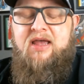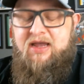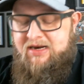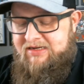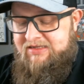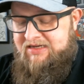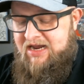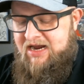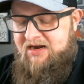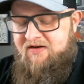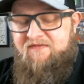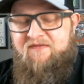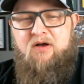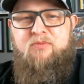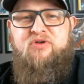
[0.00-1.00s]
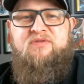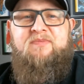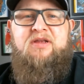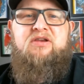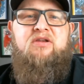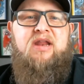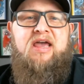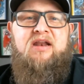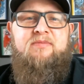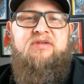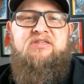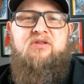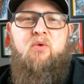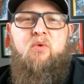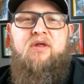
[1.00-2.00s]
And it's kind of almost been
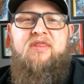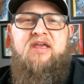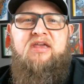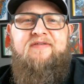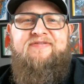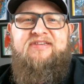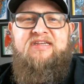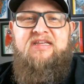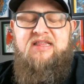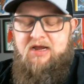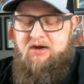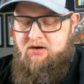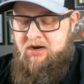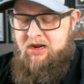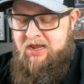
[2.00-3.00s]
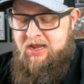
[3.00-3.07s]
unanimous, the one that you've seen there.